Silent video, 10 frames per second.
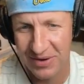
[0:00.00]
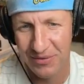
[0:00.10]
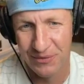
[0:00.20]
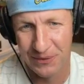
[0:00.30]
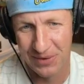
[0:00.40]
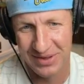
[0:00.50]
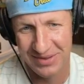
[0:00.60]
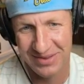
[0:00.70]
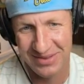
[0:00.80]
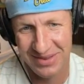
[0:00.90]
and
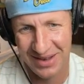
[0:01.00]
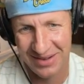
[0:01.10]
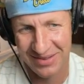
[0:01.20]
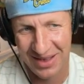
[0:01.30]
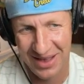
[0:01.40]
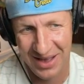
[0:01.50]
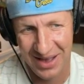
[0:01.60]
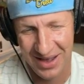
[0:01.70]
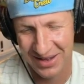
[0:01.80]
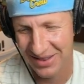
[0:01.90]
46
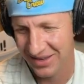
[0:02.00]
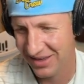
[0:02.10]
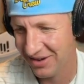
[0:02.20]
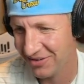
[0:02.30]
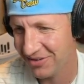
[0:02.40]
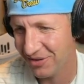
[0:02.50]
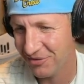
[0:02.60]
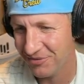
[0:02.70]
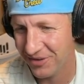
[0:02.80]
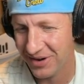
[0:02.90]
on the year so
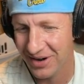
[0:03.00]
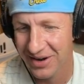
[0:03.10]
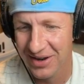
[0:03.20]
far.